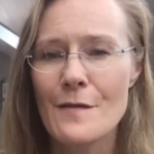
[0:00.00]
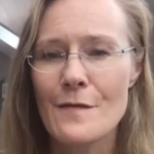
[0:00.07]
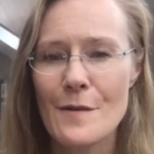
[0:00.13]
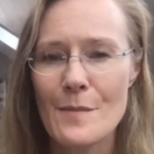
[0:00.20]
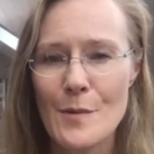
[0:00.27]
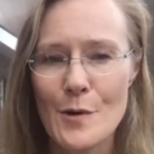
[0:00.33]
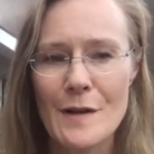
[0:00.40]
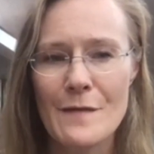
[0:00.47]

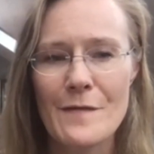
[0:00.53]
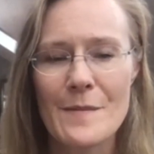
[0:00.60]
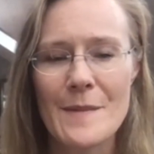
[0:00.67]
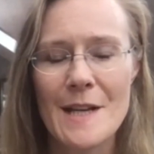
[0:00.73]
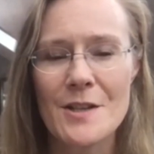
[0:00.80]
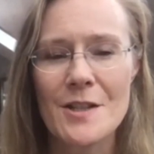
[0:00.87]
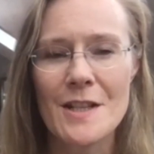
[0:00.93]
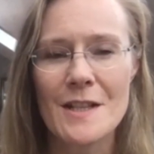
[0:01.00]
for more
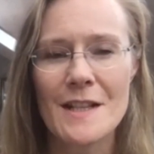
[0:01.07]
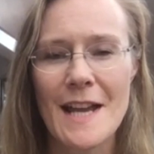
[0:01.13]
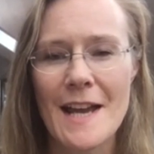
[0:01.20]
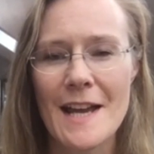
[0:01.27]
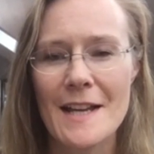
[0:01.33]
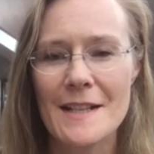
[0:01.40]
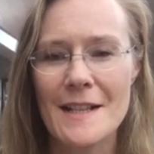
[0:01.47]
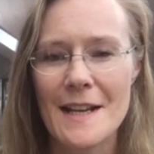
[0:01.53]
information
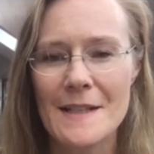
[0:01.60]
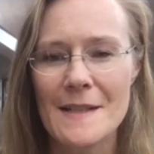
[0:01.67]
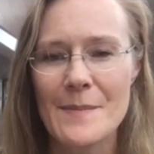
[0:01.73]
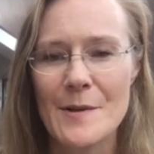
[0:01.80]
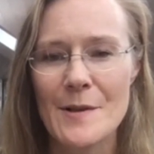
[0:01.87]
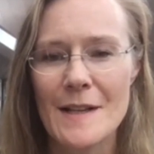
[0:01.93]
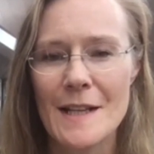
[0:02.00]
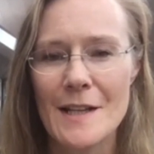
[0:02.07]
and
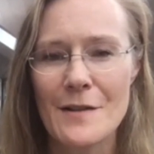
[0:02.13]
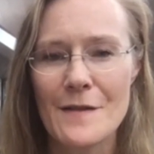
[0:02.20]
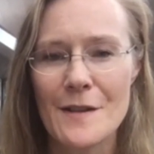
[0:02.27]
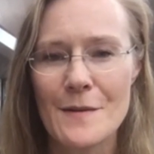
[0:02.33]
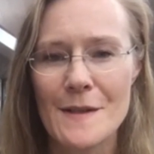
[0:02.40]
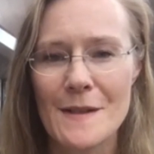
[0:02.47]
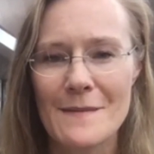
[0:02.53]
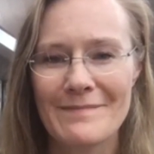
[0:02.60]
expert
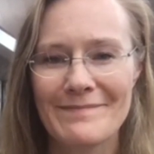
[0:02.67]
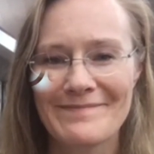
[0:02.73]
interviews.